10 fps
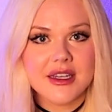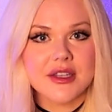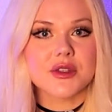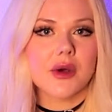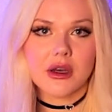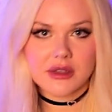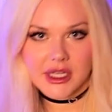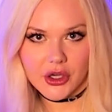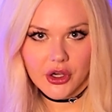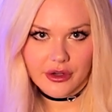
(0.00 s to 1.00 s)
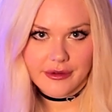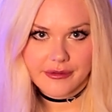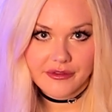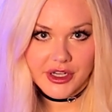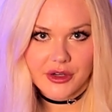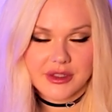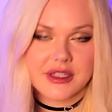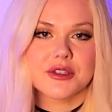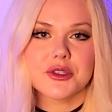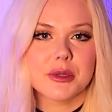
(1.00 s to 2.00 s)
so I'll link her video in
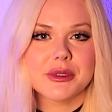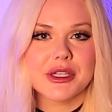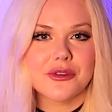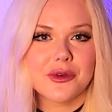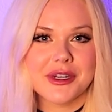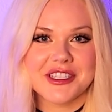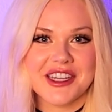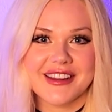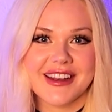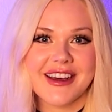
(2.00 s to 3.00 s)
the description if you want to check that